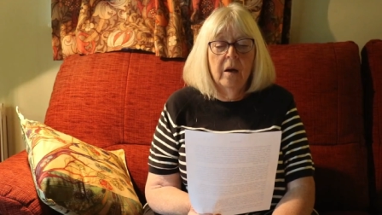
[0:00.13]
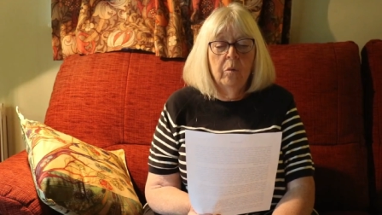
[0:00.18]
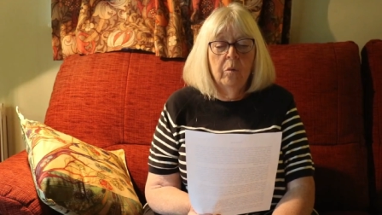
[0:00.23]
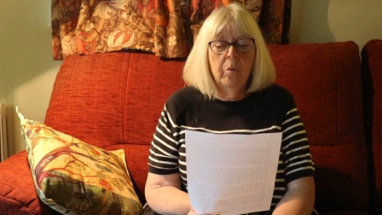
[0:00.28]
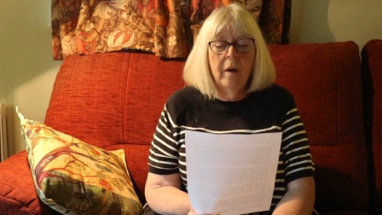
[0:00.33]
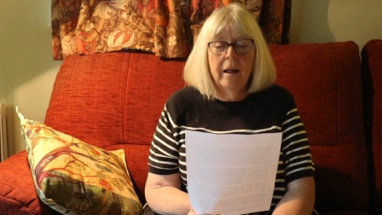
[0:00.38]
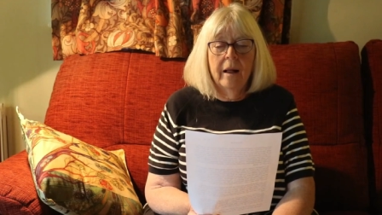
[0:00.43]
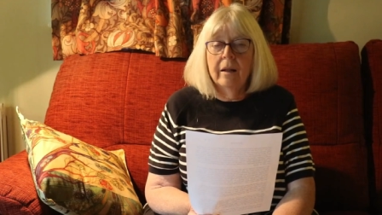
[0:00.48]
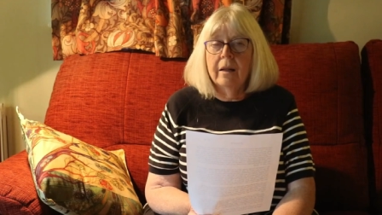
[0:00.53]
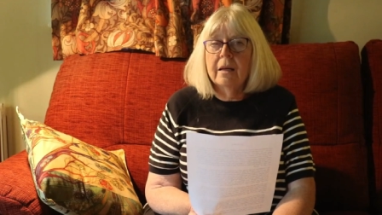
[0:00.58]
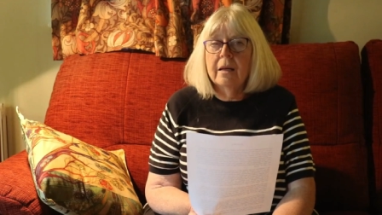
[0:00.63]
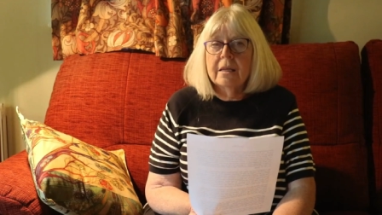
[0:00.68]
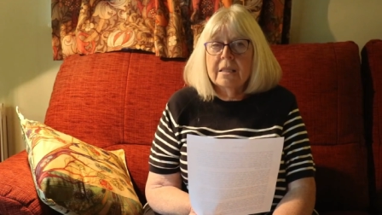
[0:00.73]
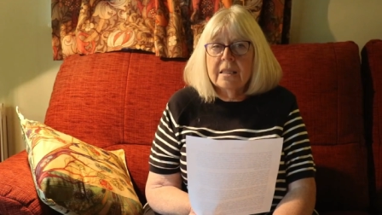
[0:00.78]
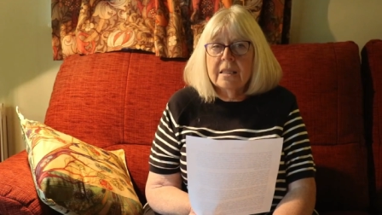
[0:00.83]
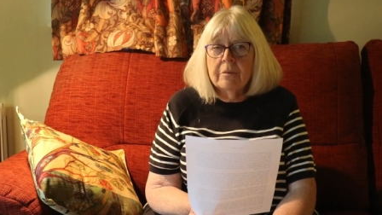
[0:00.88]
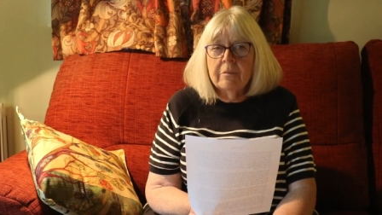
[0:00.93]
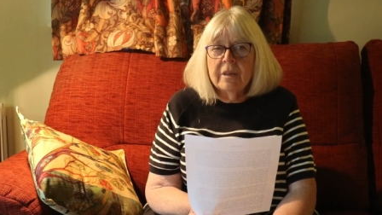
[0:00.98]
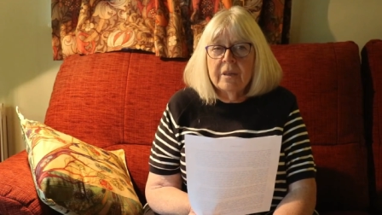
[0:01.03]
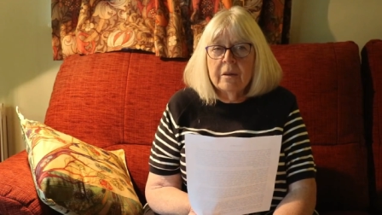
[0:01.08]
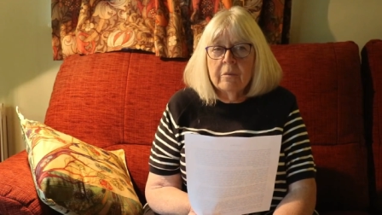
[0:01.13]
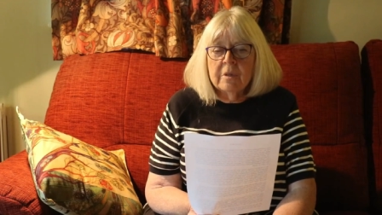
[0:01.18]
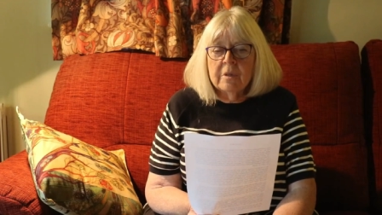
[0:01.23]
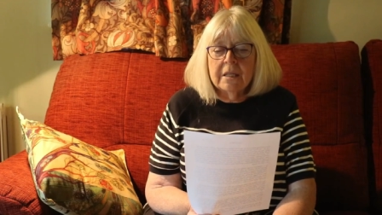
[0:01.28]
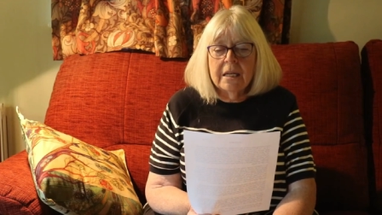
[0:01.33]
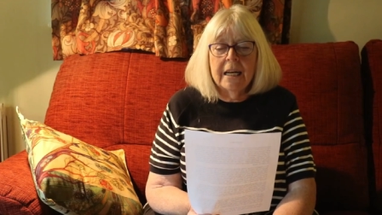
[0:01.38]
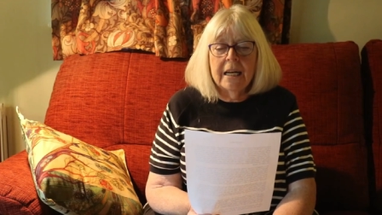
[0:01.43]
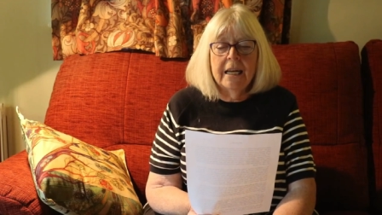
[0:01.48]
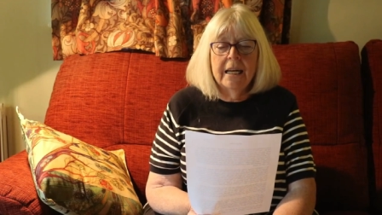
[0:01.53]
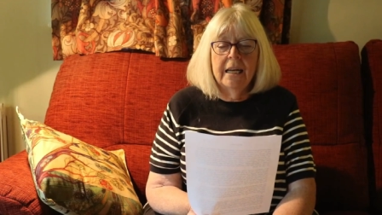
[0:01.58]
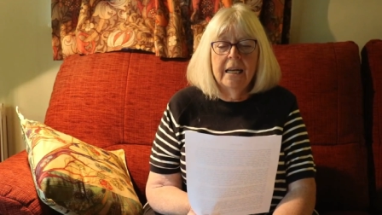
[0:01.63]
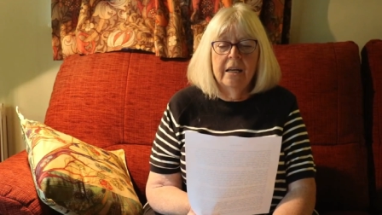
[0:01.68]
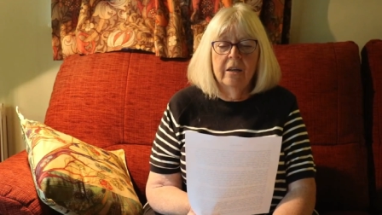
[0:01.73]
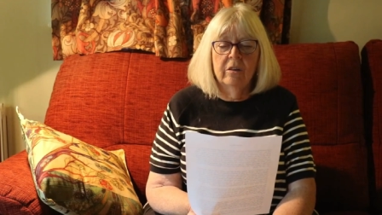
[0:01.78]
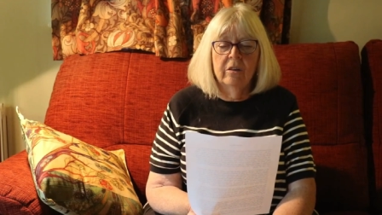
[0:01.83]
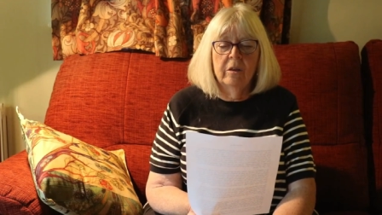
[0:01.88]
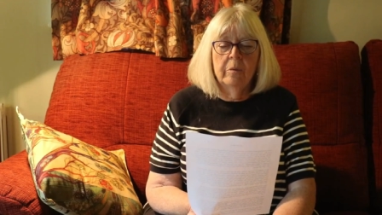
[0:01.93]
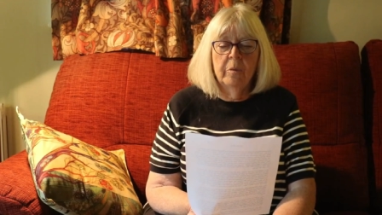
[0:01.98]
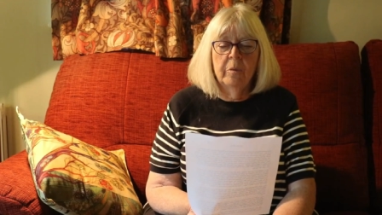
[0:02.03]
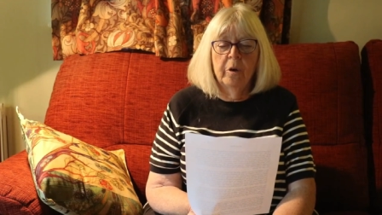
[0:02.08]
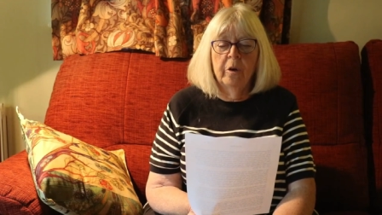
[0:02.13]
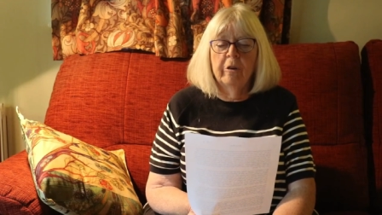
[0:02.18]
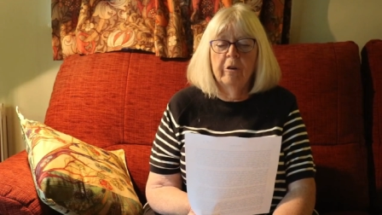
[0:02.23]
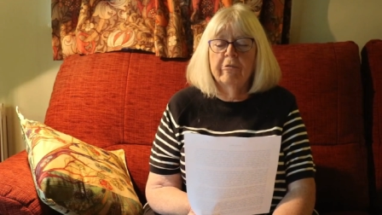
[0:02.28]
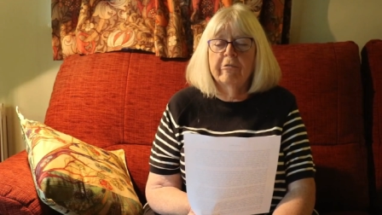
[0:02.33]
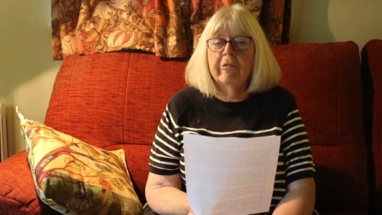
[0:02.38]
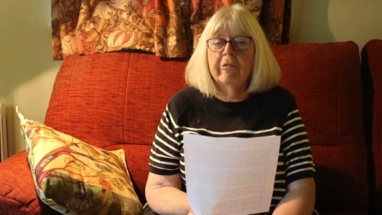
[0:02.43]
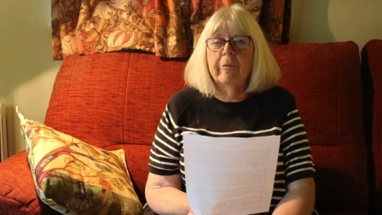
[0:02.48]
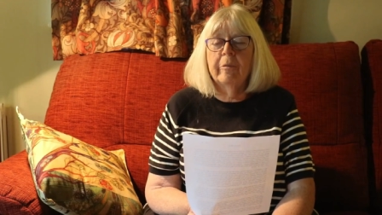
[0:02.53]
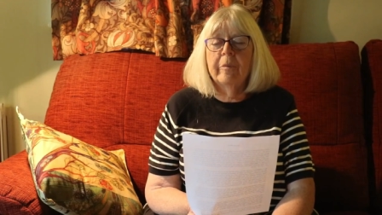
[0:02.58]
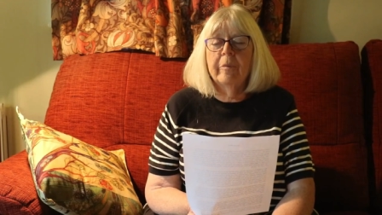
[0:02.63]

Well, something was clearly on the move.